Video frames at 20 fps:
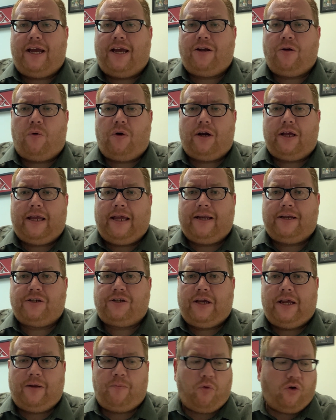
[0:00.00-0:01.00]
I don't want to get
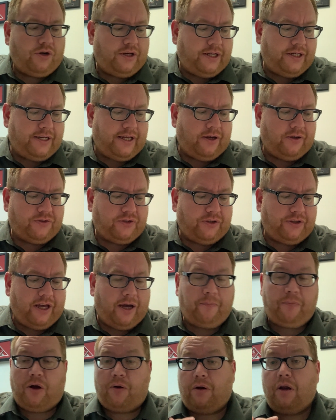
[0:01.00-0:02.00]
into any more details on
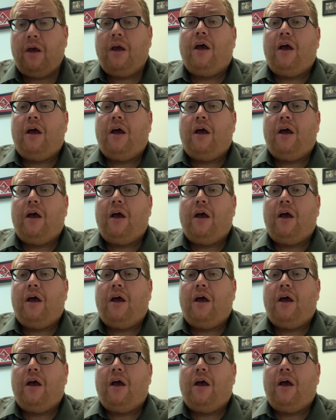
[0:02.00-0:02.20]
that, but